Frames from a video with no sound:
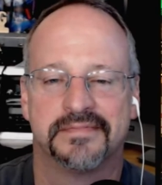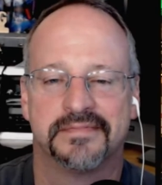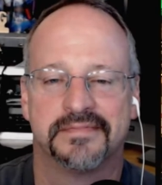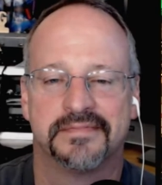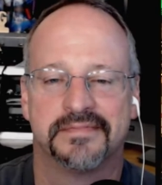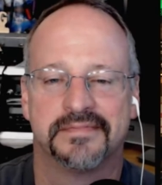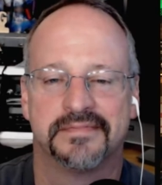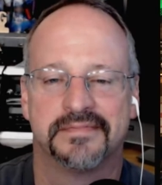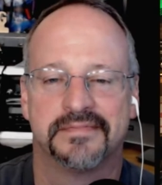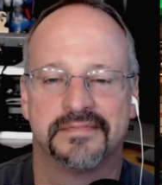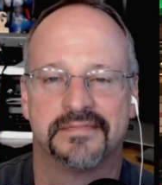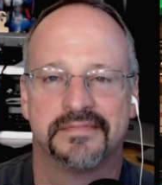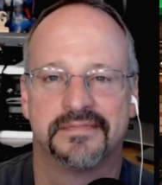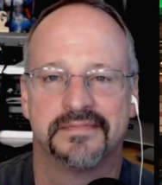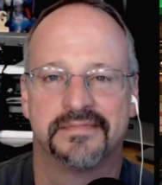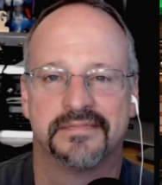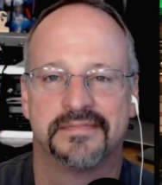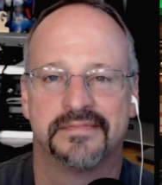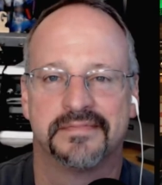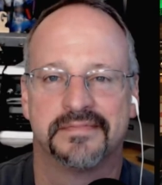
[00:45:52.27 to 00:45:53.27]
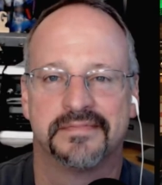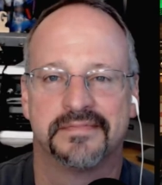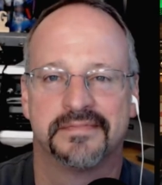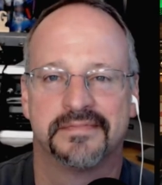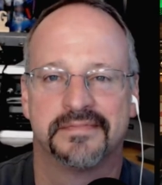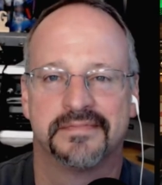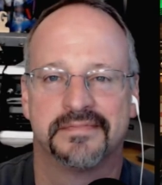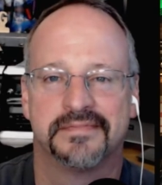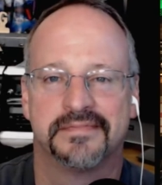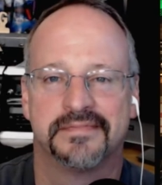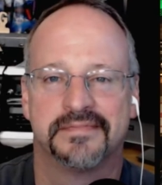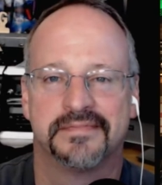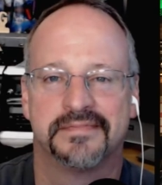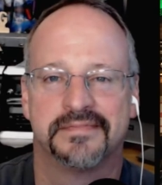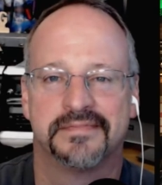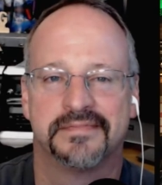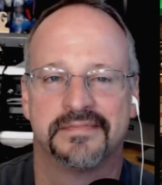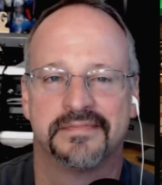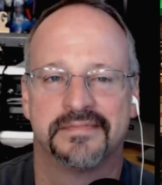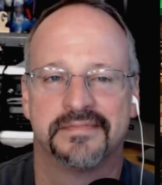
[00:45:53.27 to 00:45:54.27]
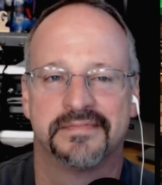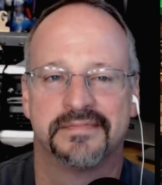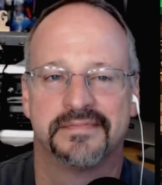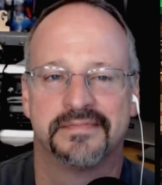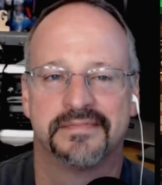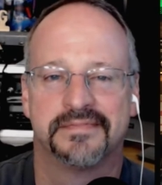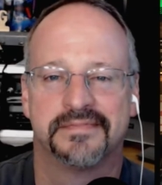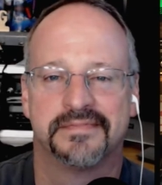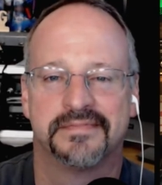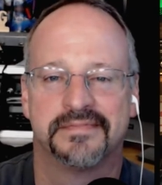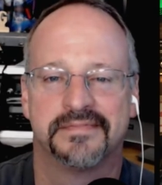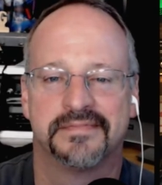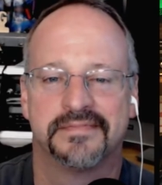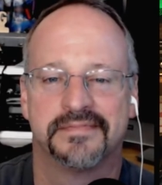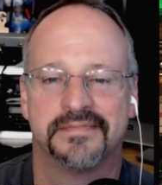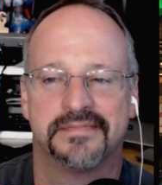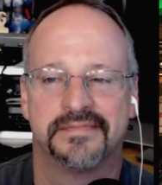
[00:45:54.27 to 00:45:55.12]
[no speech]